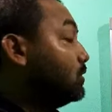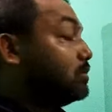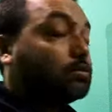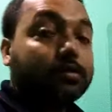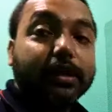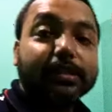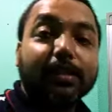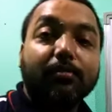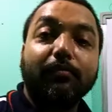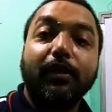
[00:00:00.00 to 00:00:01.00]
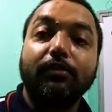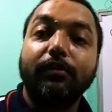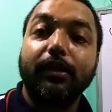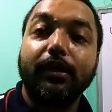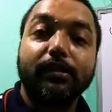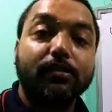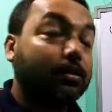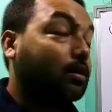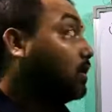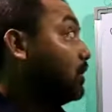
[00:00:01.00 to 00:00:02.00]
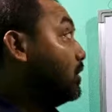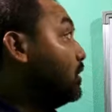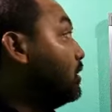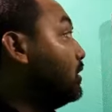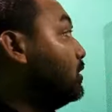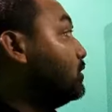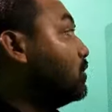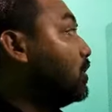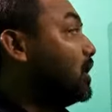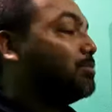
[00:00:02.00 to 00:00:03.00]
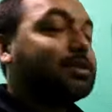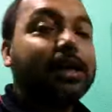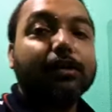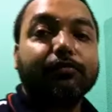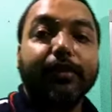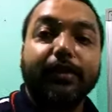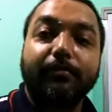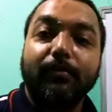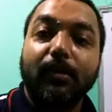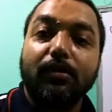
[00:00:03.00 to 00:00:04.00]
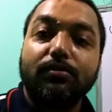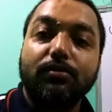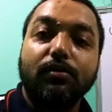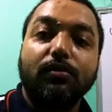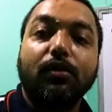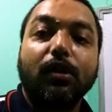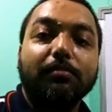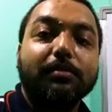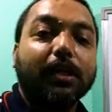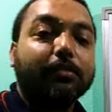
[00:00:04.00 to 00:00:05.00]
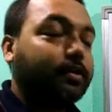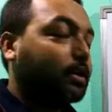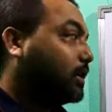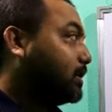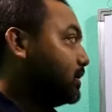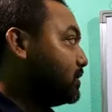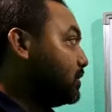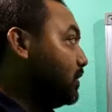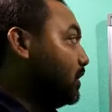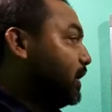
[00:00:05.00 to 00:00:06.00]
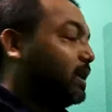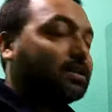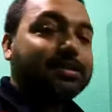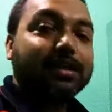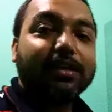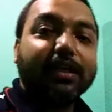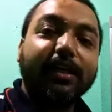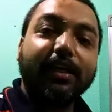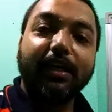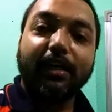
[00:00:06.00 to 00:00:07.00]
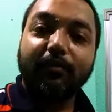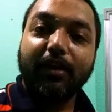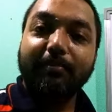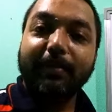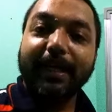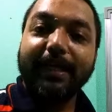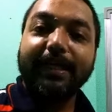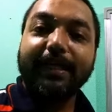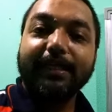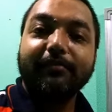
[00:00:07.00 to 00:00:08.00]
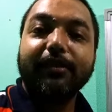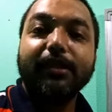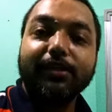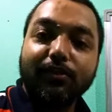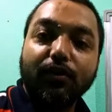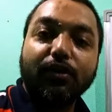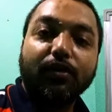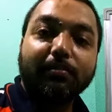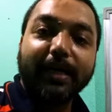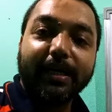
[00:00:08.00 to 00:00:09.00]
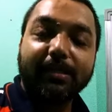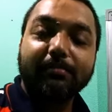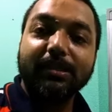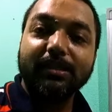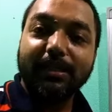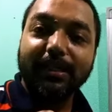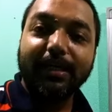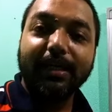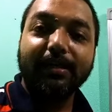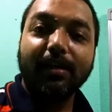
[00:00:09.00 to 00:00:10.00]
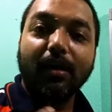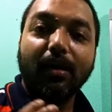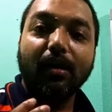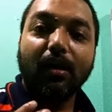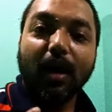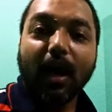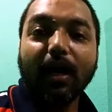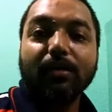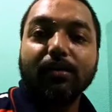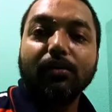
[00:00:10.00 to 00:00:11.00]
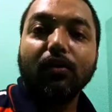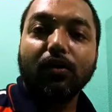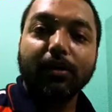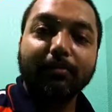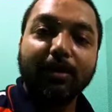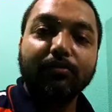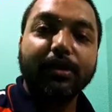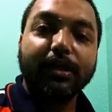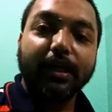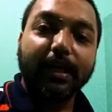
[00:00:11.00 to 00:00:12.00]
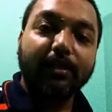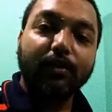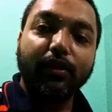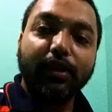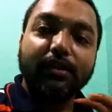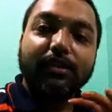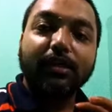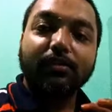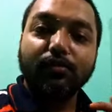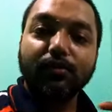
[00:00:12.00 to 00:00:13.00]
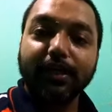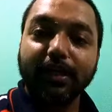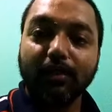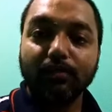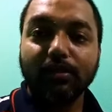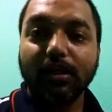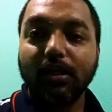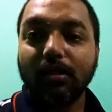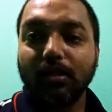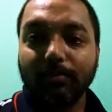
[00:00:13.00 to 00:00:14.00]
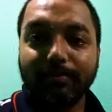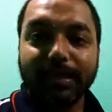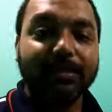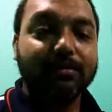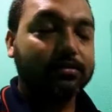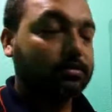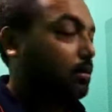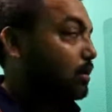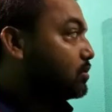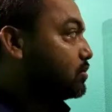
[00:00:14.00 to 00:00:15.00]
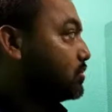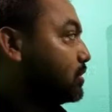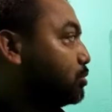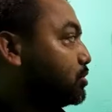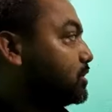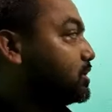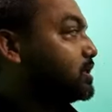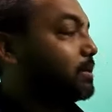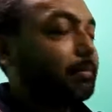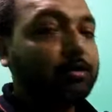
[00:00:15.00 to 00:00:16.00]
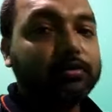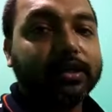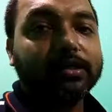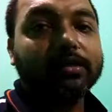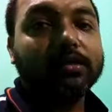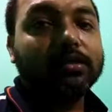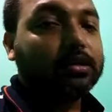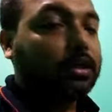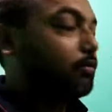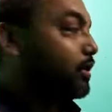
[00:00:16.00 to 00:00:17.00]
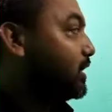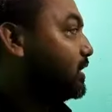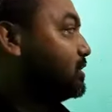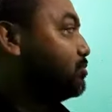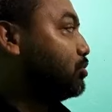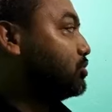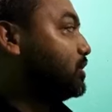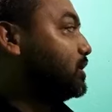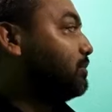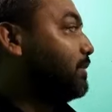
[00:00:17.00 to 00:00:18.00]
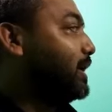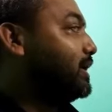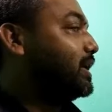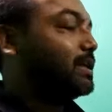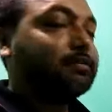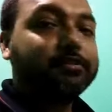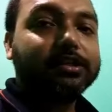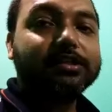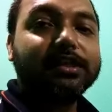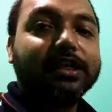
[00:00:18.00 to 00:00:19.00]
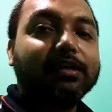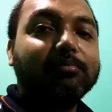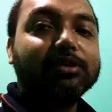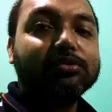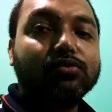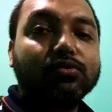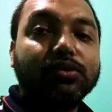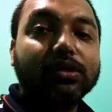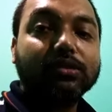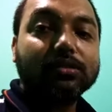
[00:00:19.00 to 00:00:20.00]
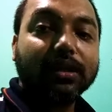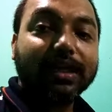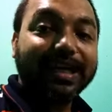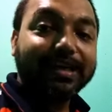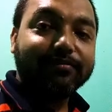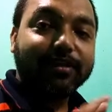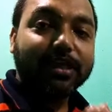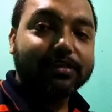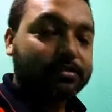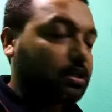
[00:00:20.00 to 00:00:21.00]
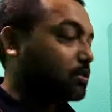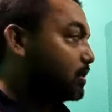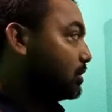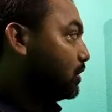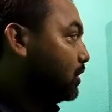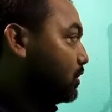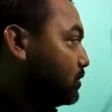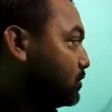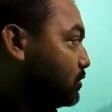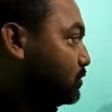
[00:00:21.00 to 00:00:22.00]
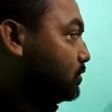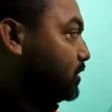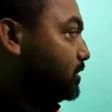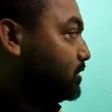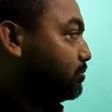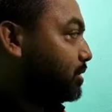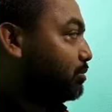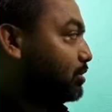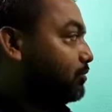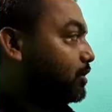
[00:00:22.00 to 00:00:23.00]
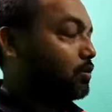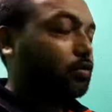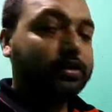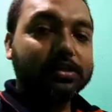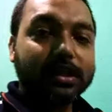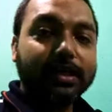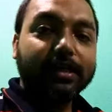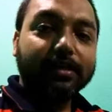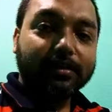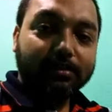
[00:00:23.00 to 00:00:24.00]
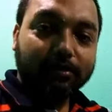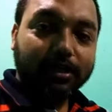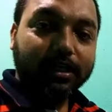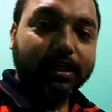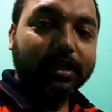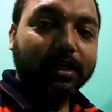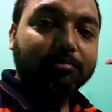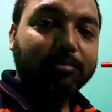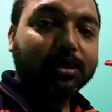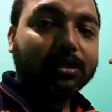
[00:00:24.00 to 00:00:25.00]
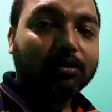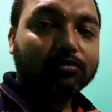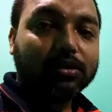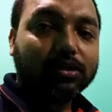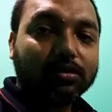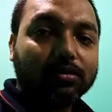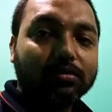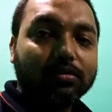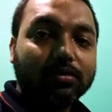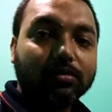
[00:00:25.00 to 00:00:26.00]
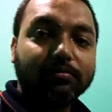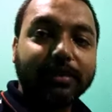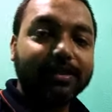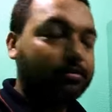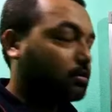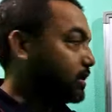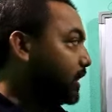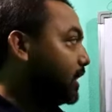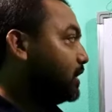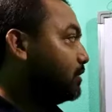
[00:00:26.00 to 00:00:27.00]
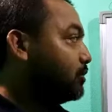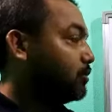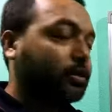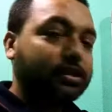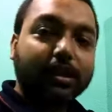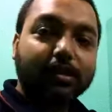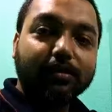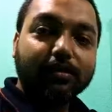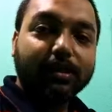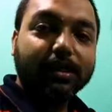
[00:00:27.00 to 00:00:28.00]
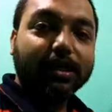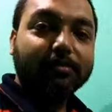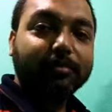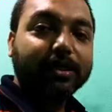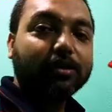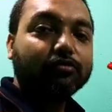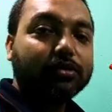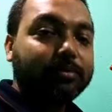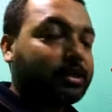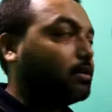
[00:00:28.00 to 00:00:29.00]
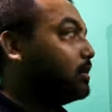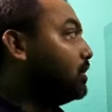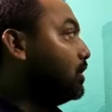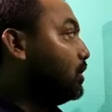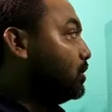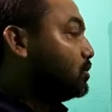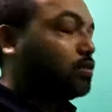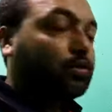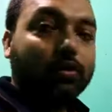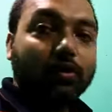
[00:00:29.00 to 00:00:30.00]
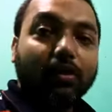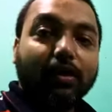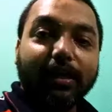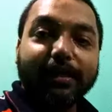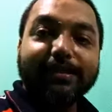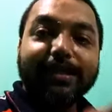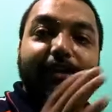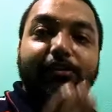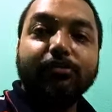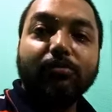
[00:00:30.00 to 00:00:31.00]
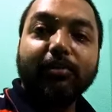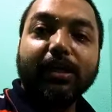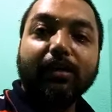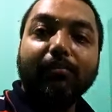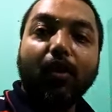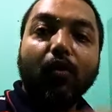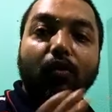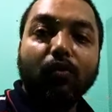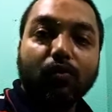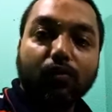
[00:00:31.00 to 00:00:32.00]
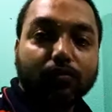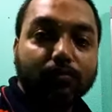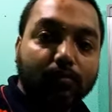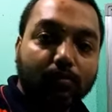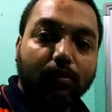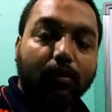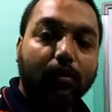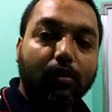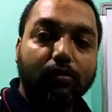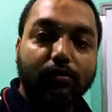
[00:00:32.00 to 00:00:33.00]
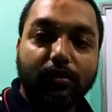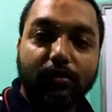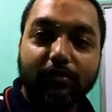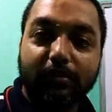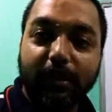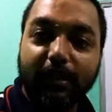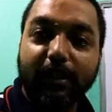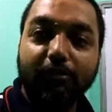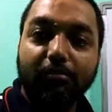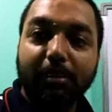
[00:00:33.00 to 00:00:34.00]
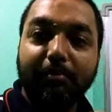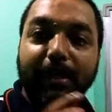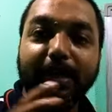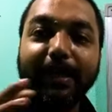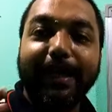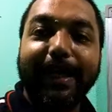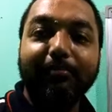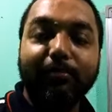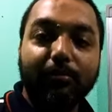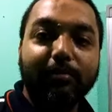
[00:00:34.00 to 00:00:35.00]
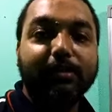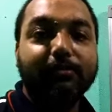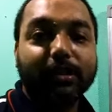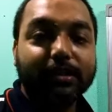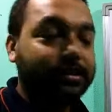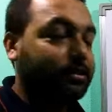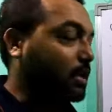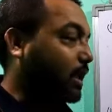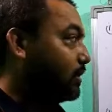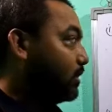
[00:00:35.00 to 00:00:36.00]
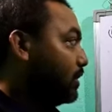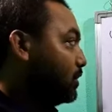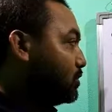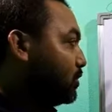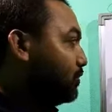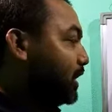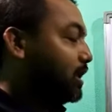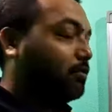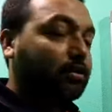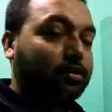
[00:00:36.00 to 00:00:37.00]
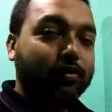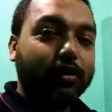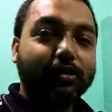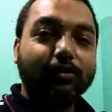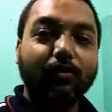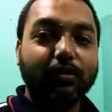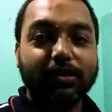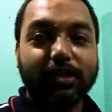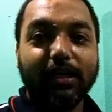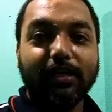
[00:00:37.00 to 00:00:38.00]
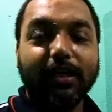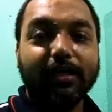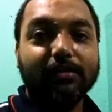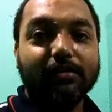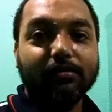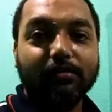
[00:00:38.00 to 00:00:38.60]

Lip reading: So next type of earthquake is collapse earthquake. So collapse earthquake, that is in certain area where mining activity is going on. Mining means digging the earth or a mountain and going inside to take out the minerals. So suppose this is a mountain. Now in this portion the mining activity is taking place through this cave-like structure. So through this people will go inside, they will dig and bring out the minerals. Again they will go inside, dig and bring out the mineral. So inside it will become hollow, or there will be a big gap will be created inside. So when they will go inside, and